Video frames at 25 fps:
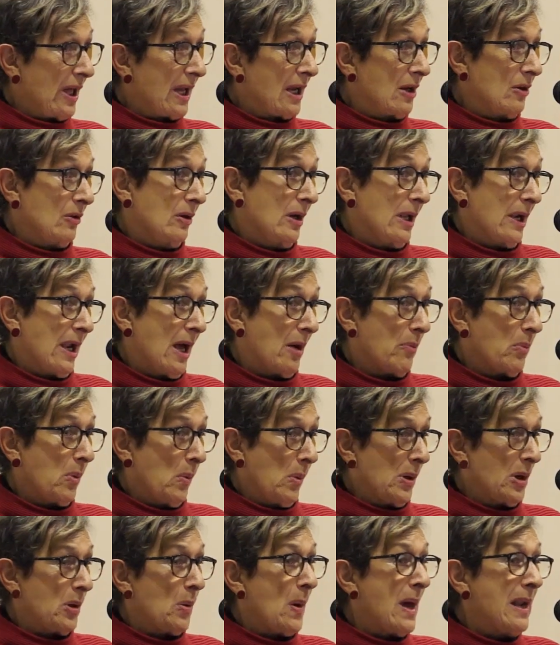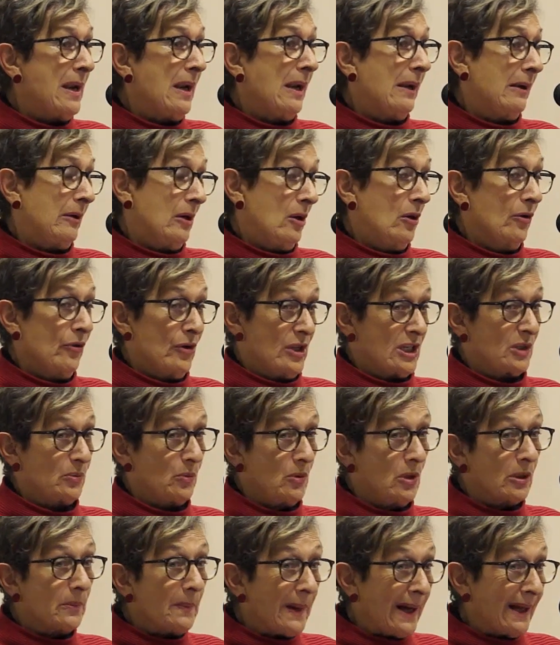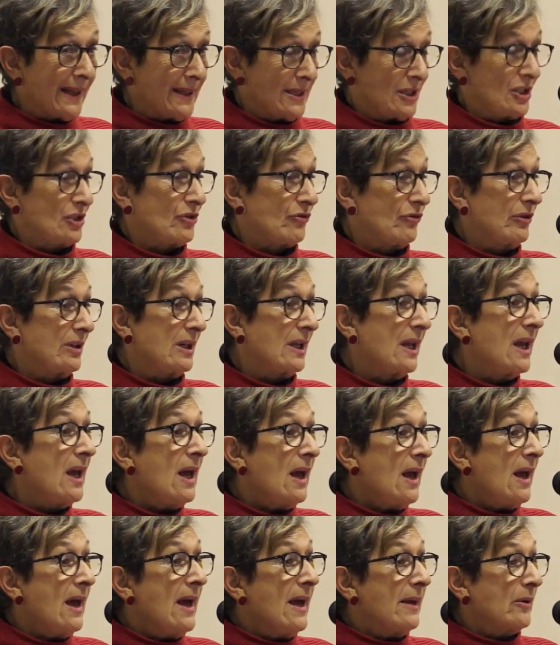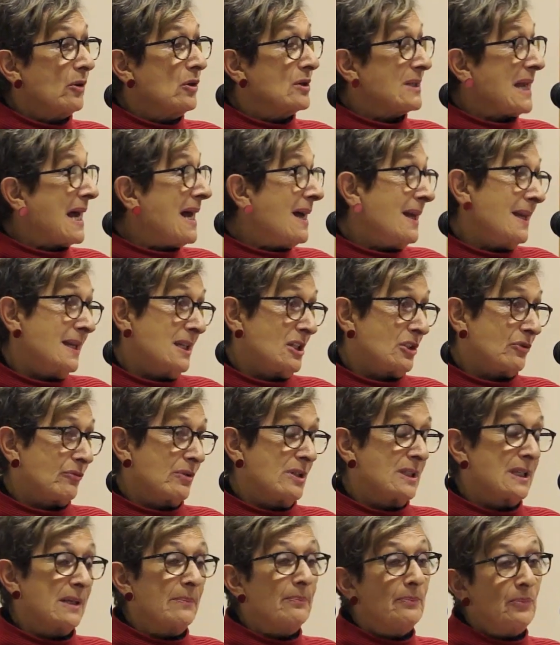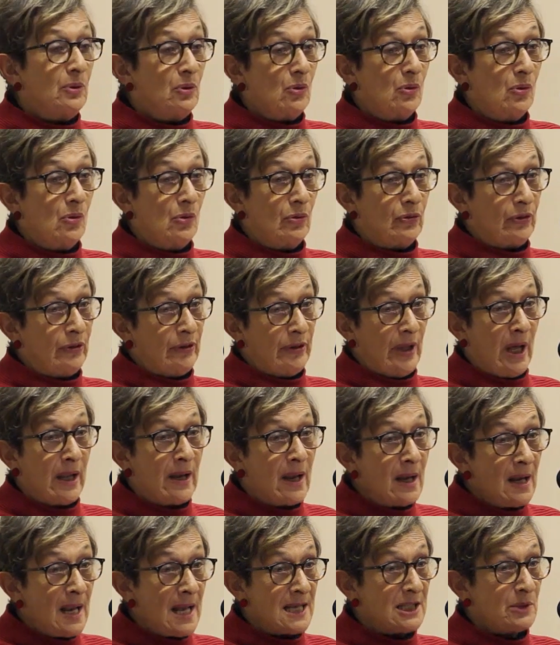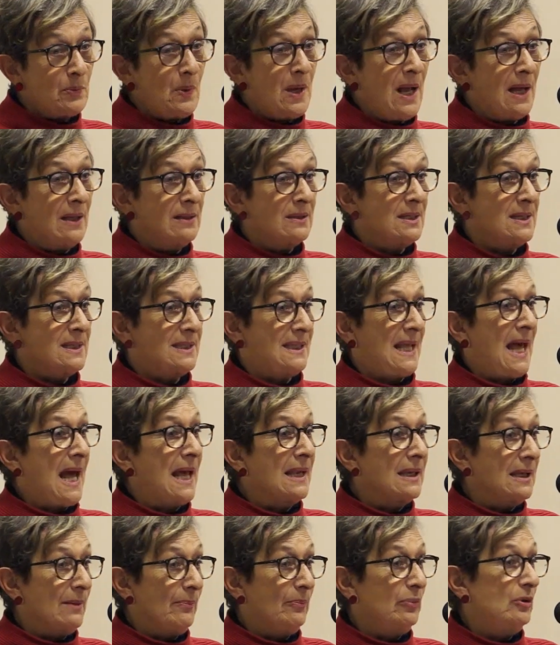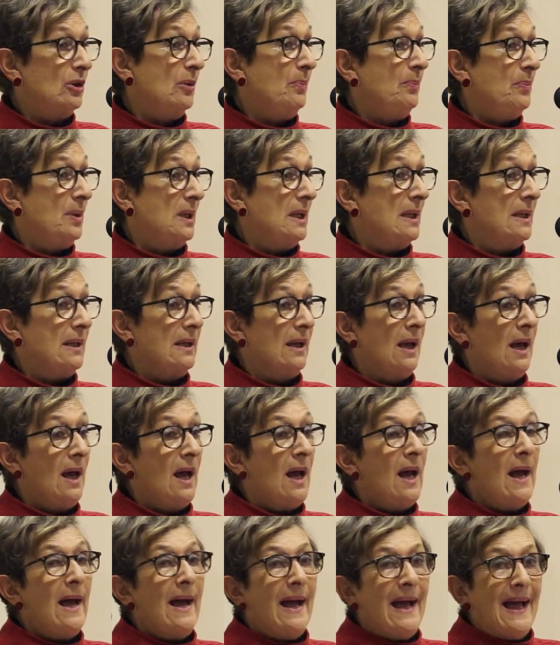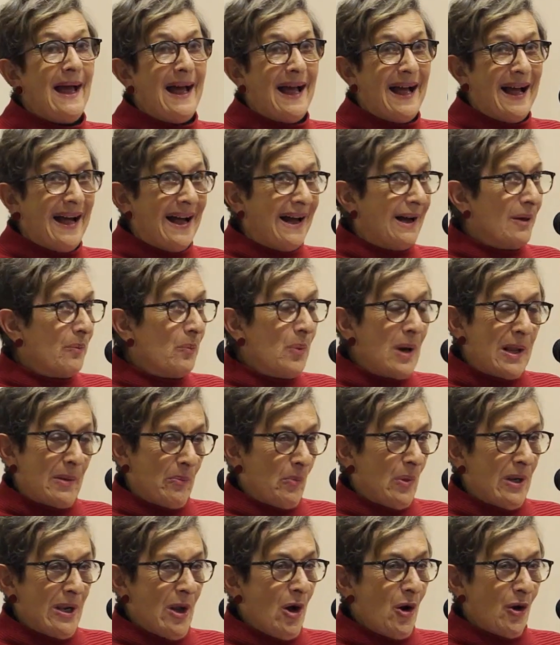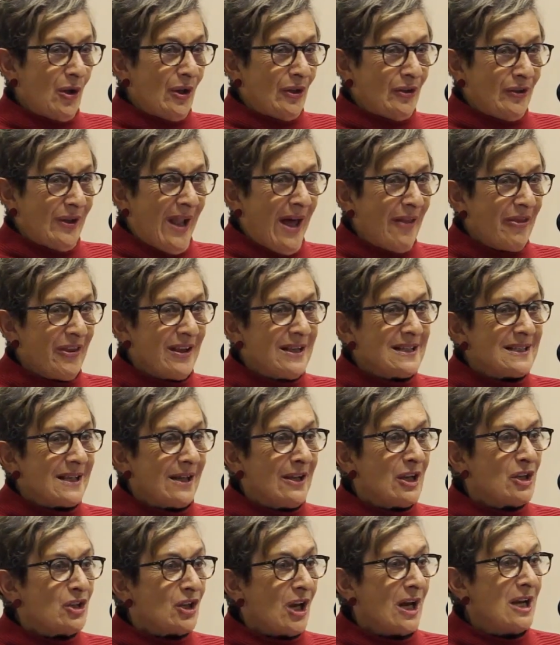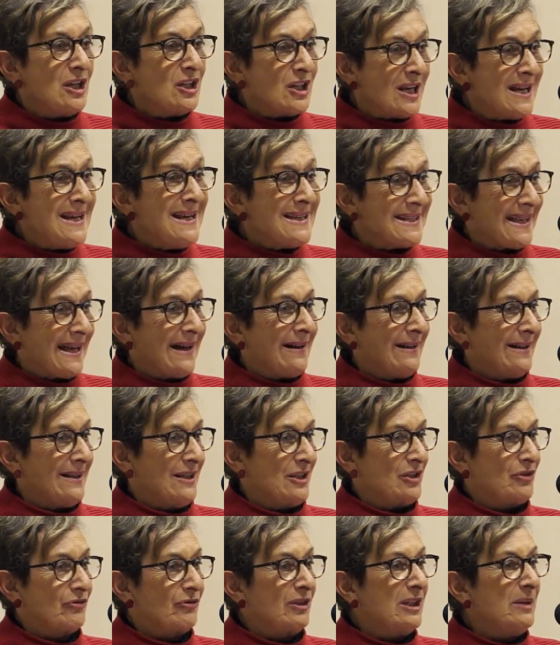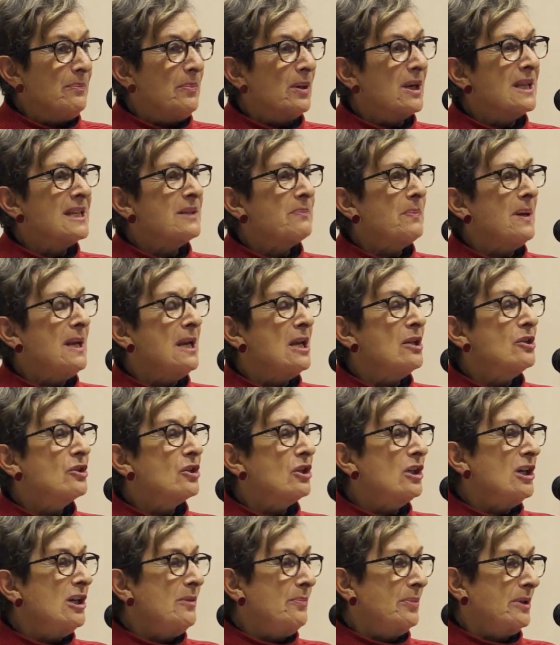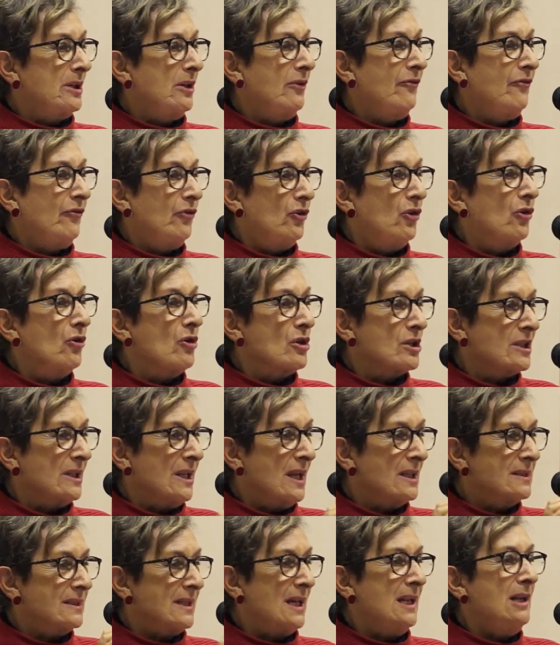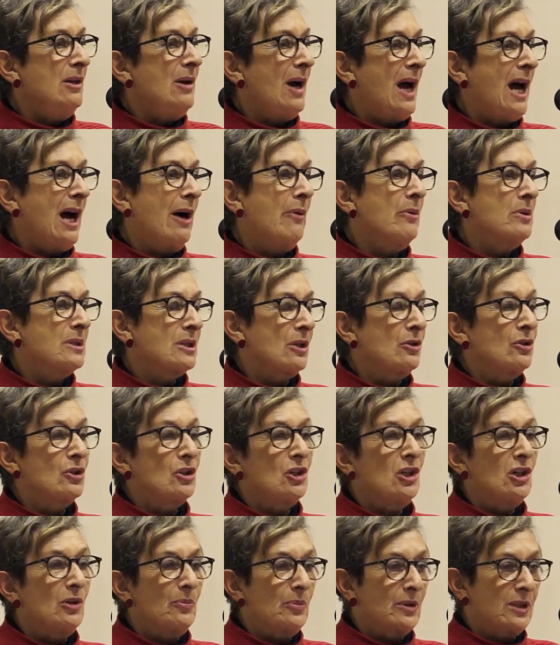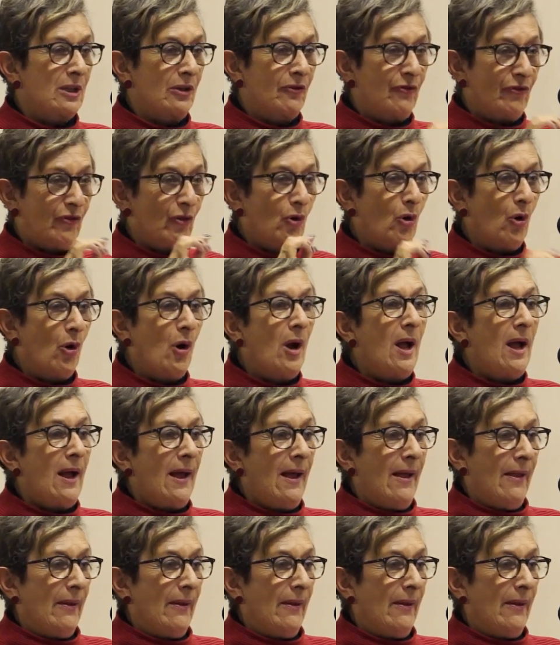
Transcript: they got. And I want to end up on this word about history, because our history is important, and unless we understand it properly, nothing's going to change. It is our history, but it's been interpreted for us, and I'll tell you how it's interpreted for